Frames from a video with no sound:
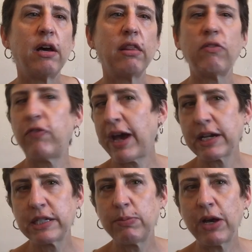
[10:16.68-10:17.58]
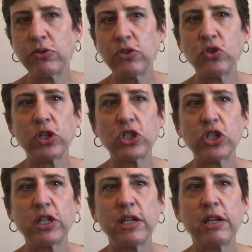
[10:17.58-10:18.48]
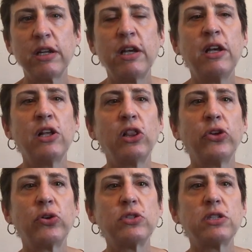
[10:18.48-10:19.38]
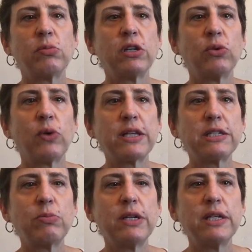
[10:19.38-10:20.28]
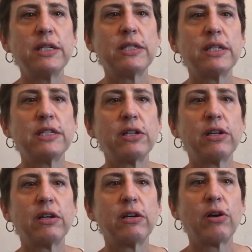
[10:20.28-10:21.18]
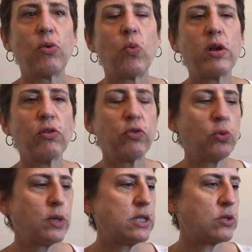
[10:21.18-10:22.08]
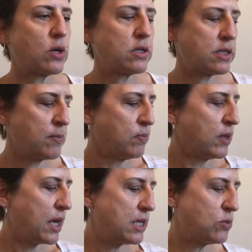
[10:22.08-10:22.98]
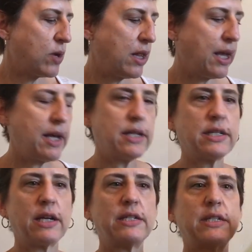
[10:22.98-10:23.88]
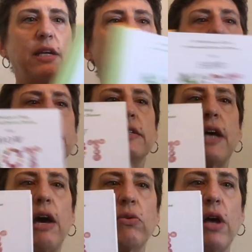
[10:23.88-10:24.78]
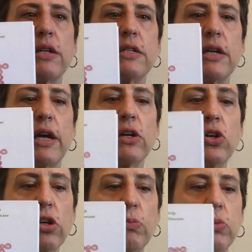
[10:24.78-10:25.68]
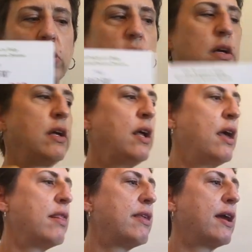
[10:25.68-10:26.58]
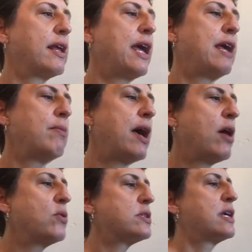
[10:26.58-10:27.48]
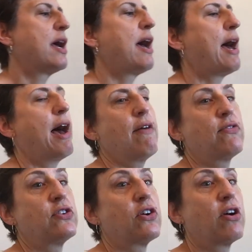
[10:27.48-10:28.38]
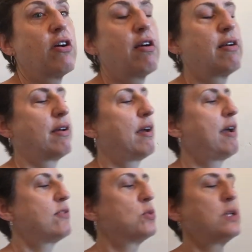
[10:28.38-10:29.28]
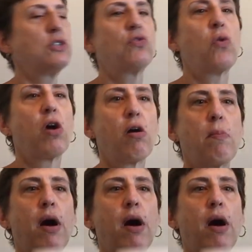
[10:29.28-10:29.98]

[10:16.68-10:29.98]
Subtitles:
the facts about nutrition, learn some good recipes. It's a wonderful resource, as well as I said, his How Not to Die cookbook that came out after. I have to reach for